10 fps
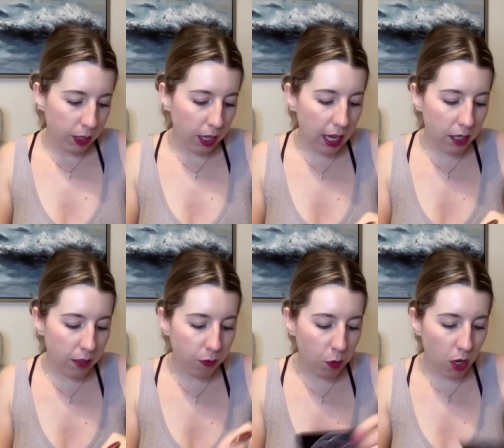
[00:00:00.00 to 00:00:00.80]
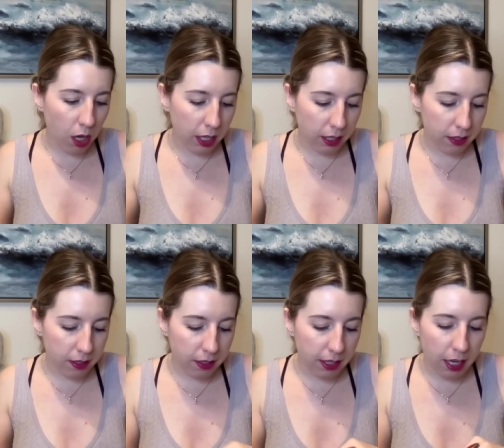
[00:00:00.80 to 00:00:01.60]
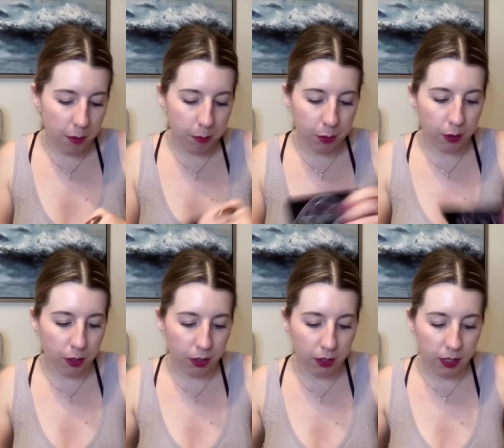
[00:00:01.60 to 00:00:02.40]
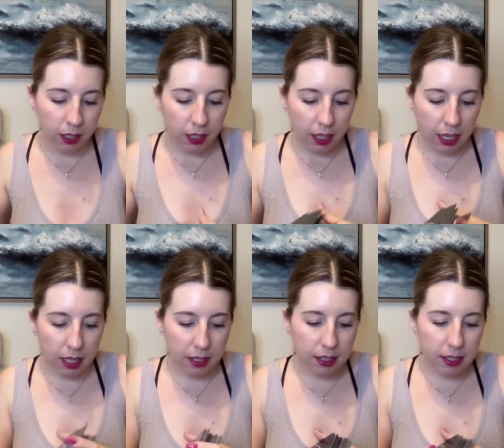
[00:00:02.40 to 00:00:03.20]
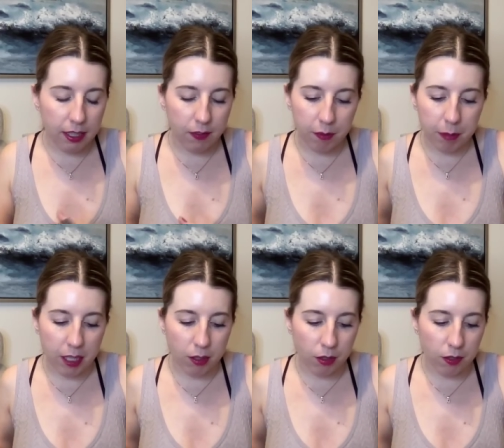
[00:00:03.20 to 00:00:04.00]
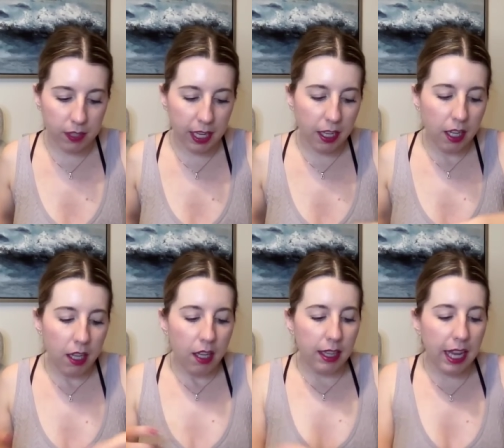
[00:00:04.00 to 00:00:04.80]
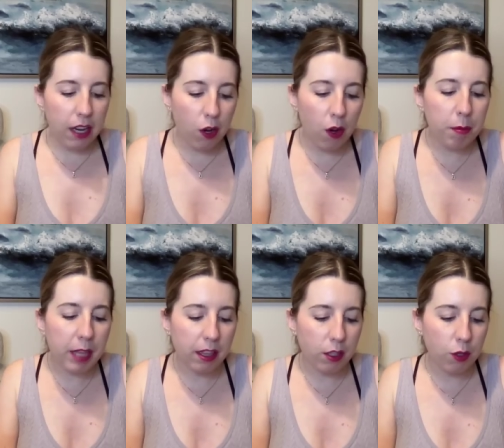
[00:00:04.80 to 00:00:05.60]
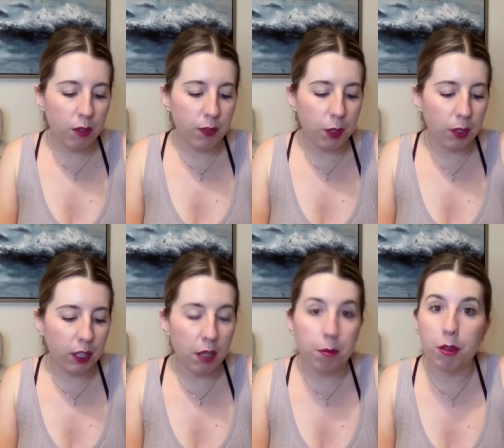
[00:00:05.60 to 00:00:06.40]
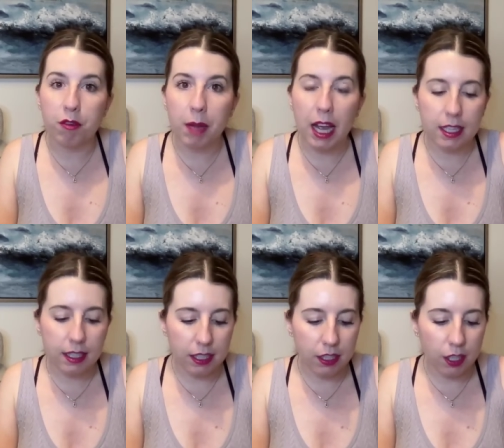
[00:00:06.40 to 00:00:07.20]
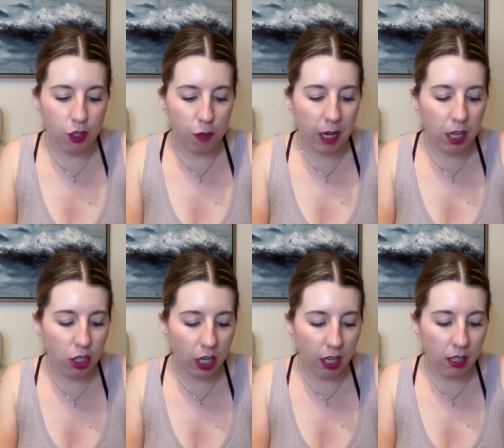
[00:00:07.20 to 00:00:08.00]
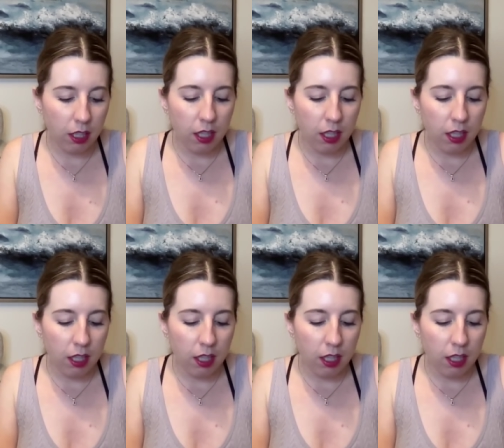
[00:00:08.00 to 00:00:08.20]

Eight of Wands, the Emperor, and the Seven of Pentacles. Like they hope that the two of you are going to move past this situation.